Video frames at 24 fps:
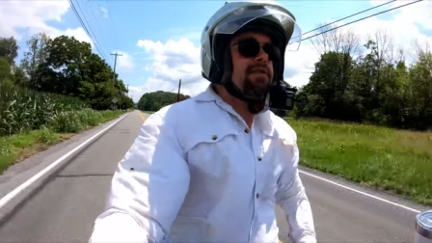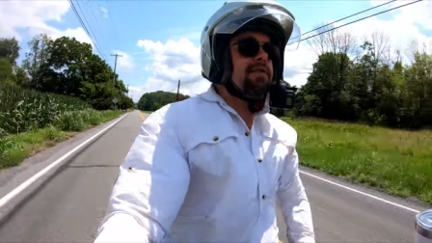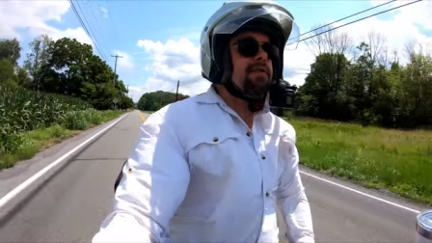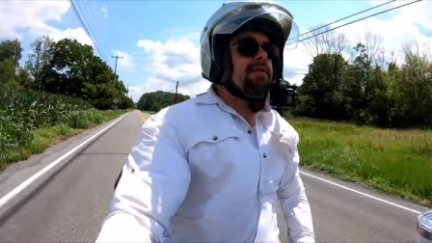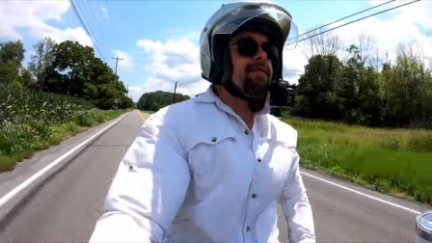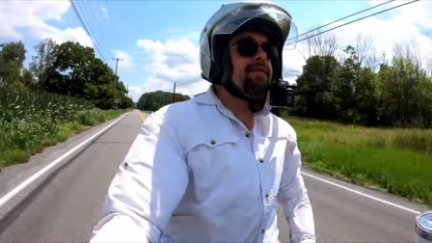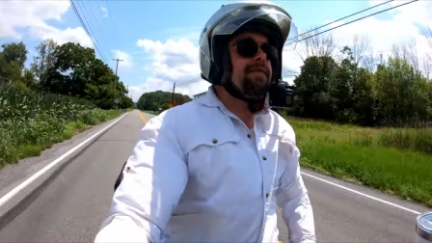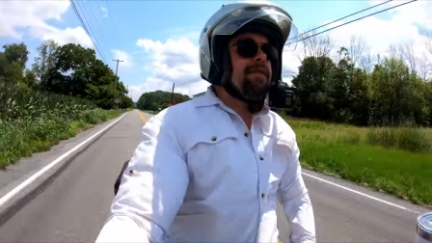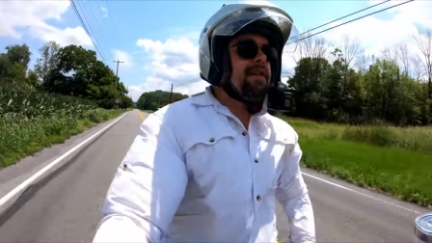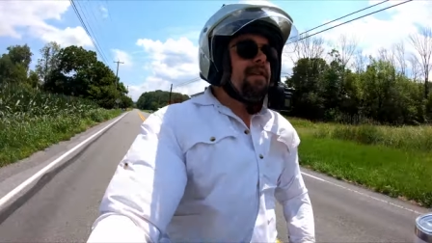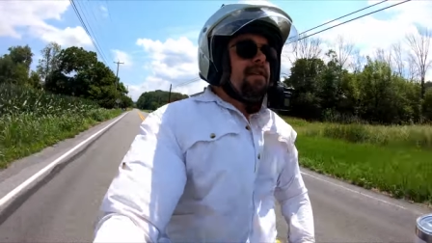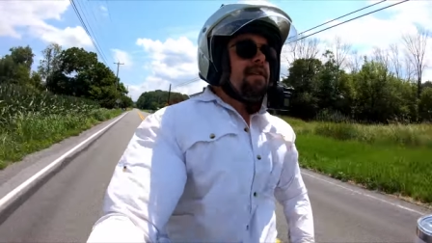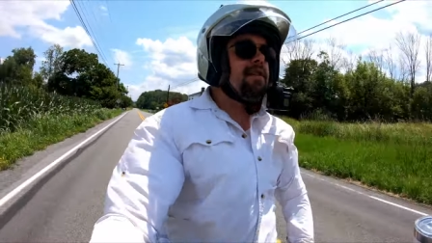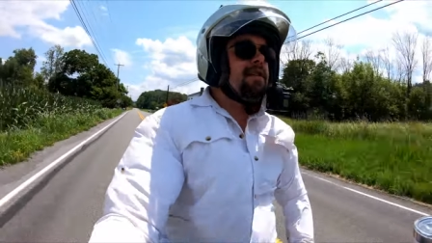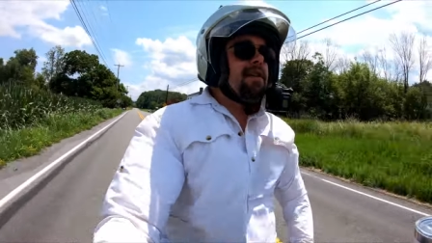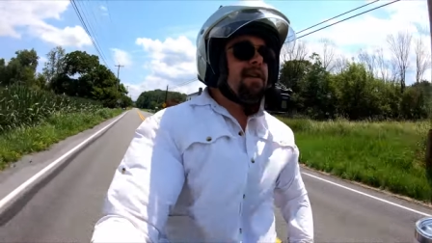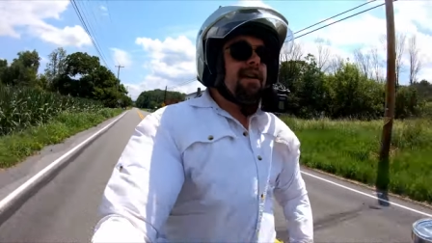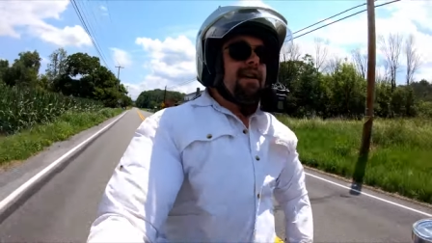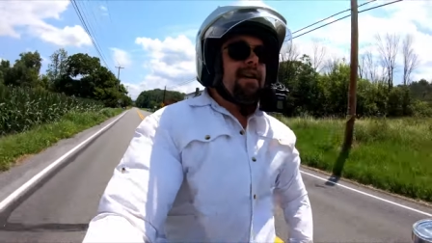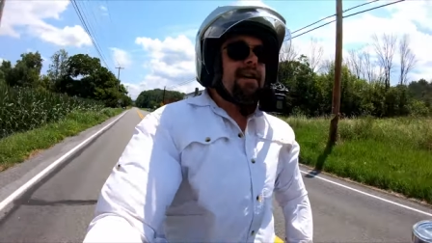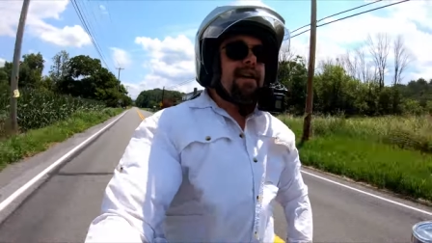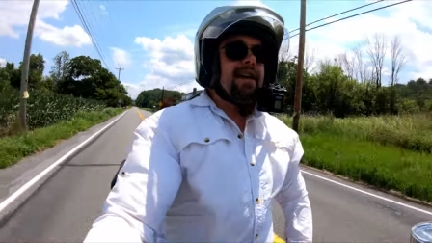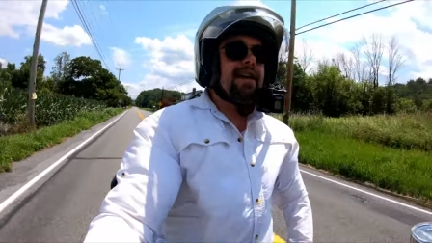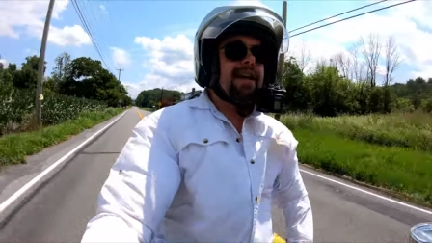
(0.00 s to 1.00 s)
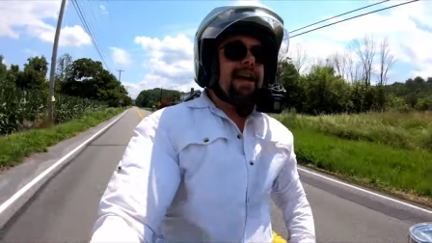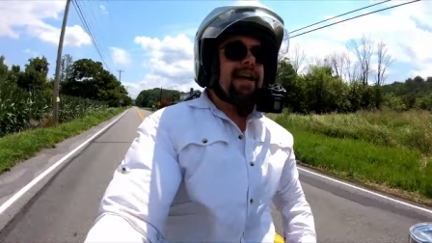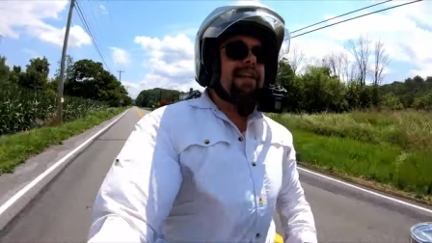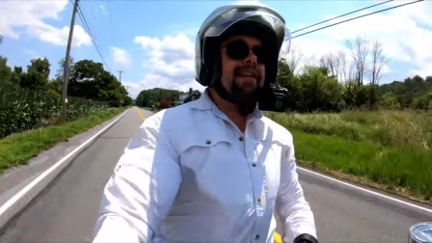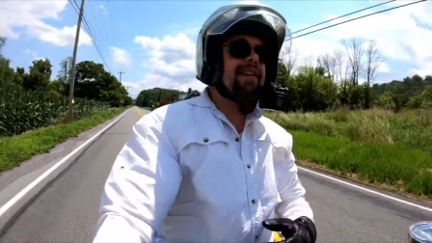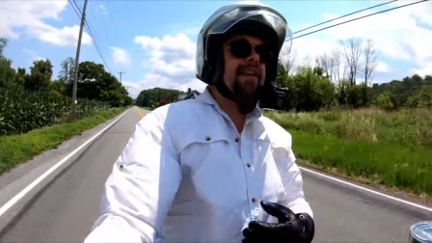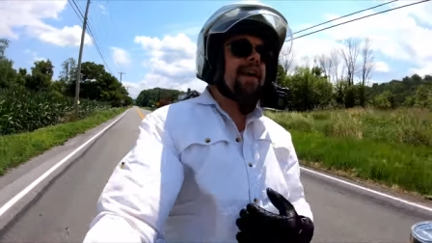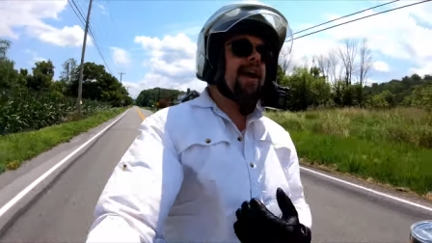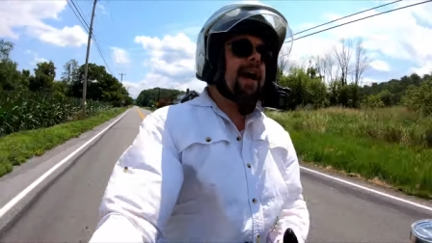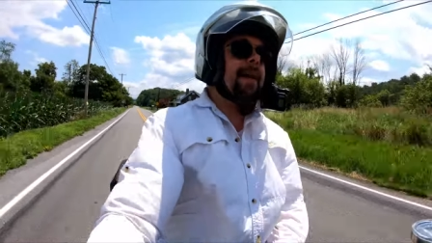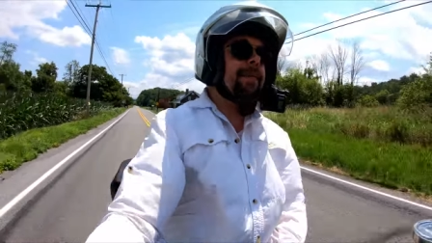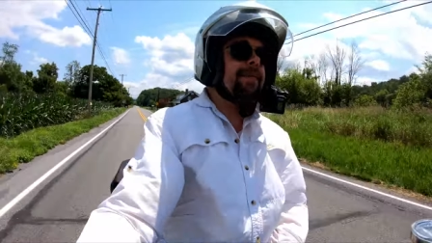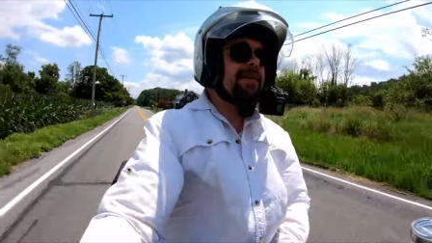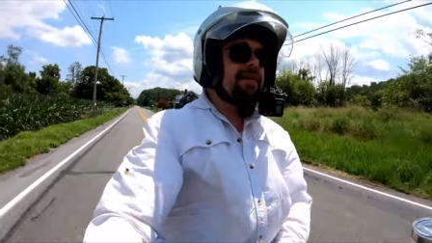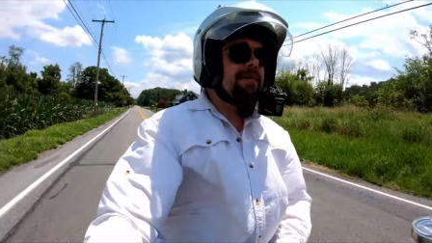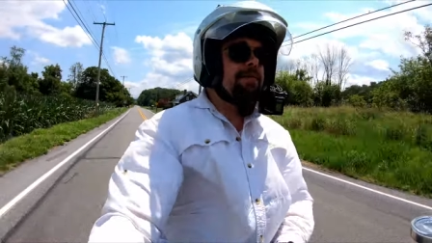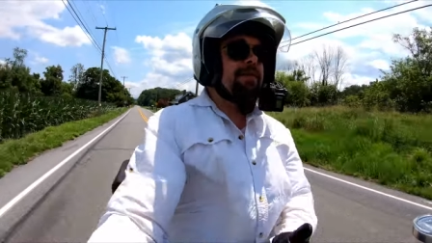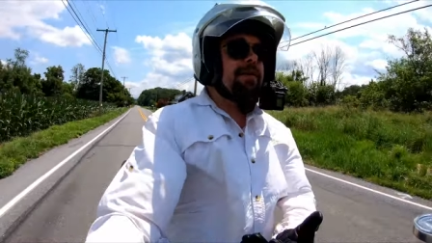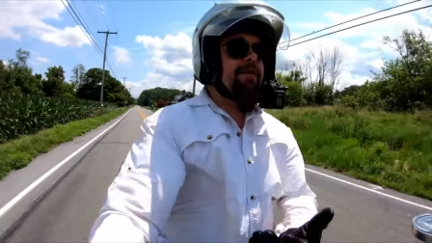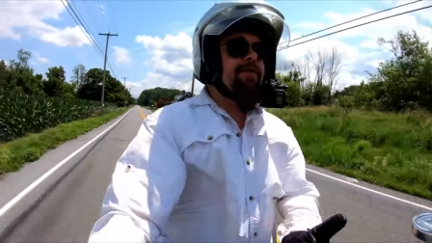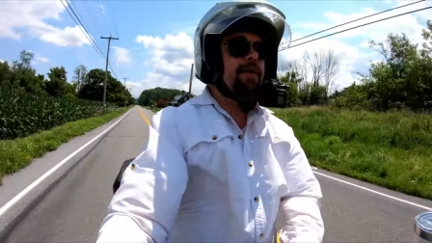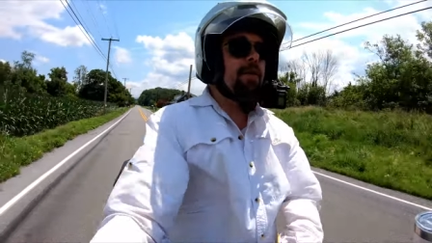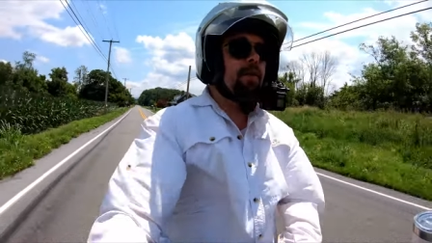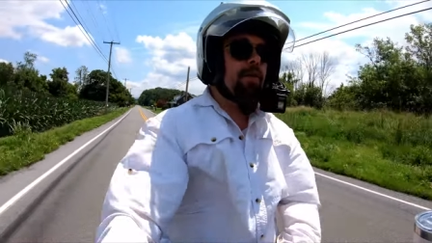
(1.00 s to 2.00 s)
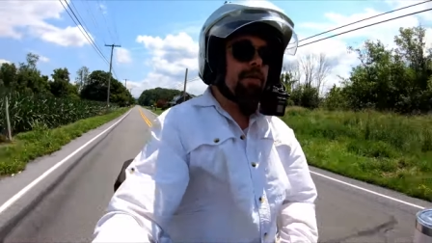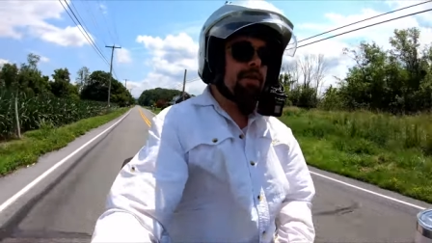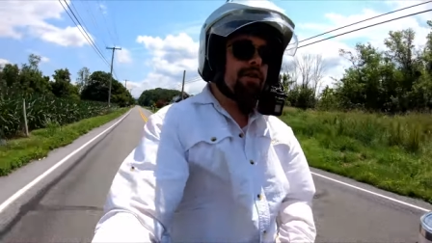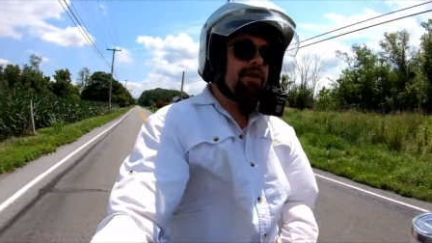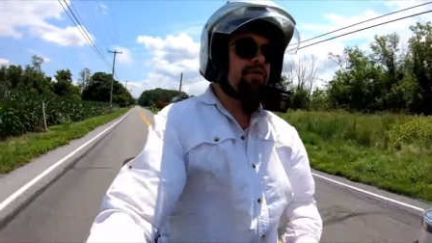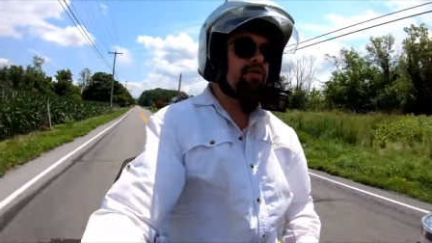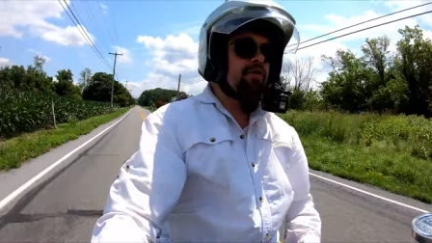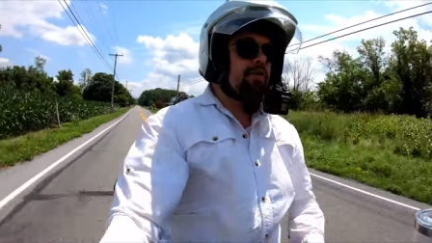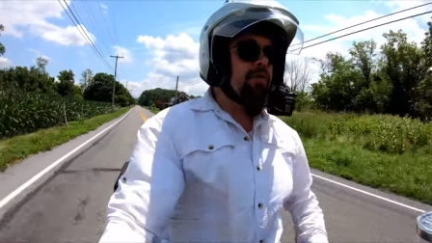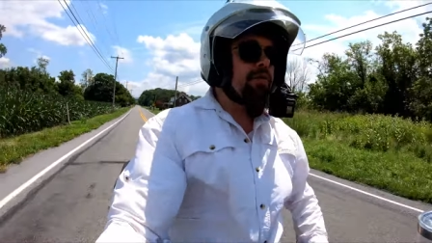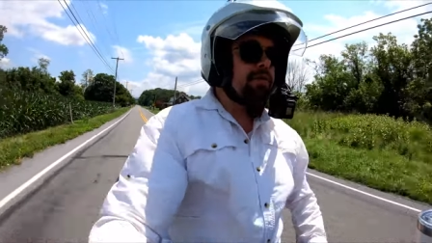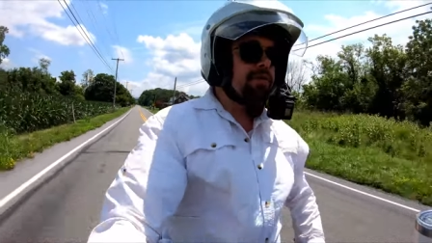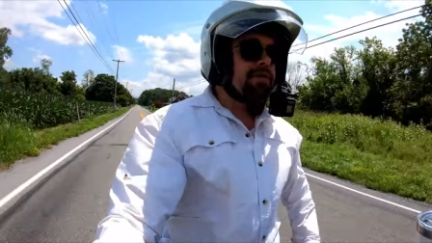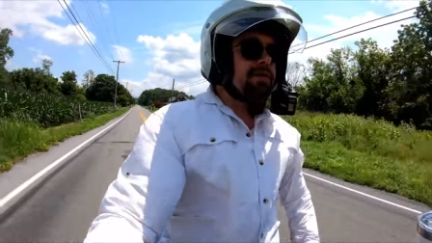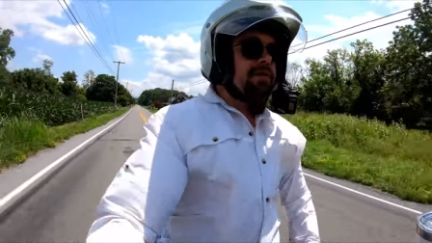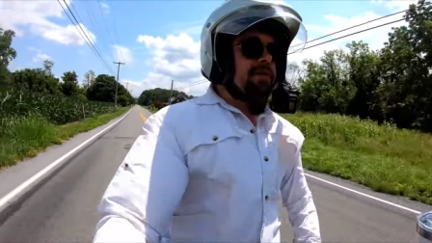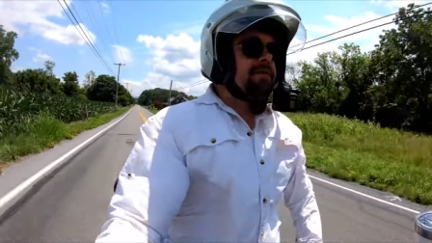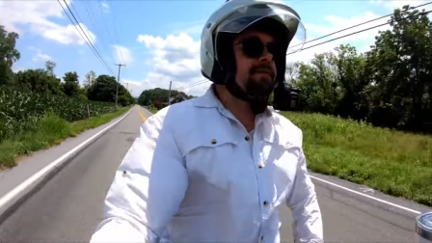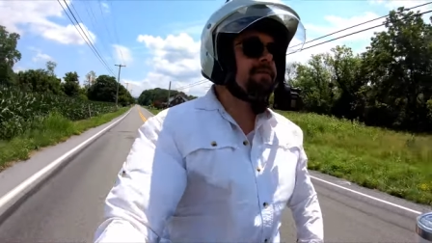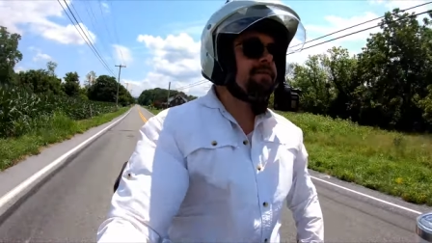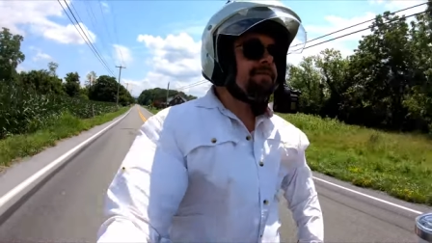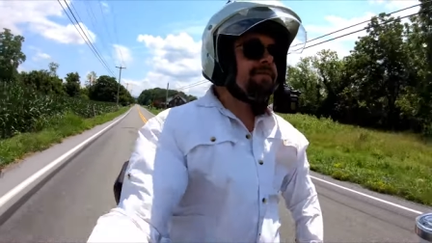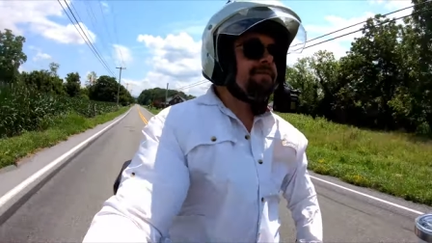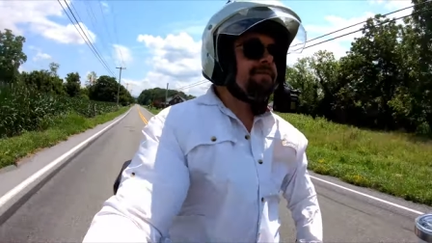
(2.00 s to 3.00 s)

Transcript: and had the option to be forward controls.